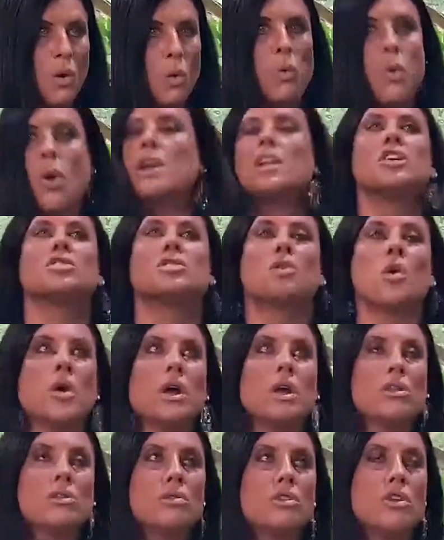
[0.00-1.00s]
What is
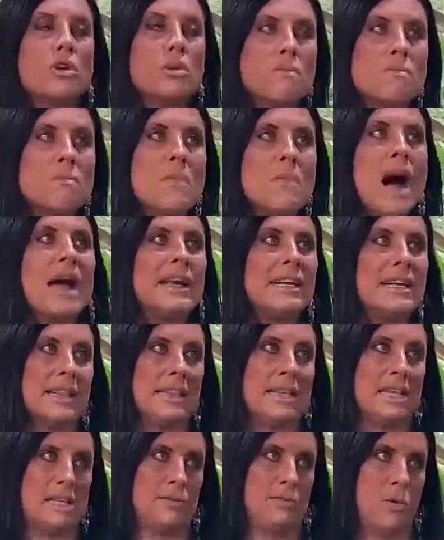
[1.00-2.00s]
going through your mind at
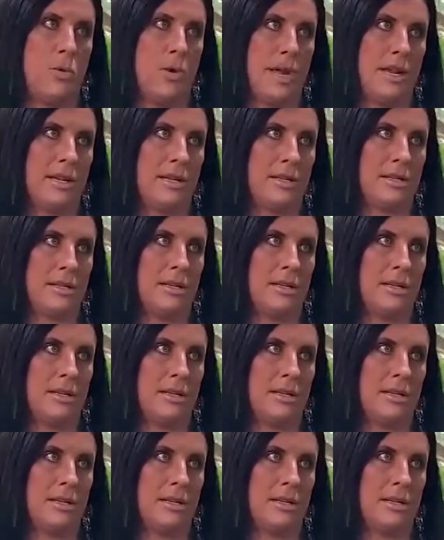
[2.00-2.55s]
this point?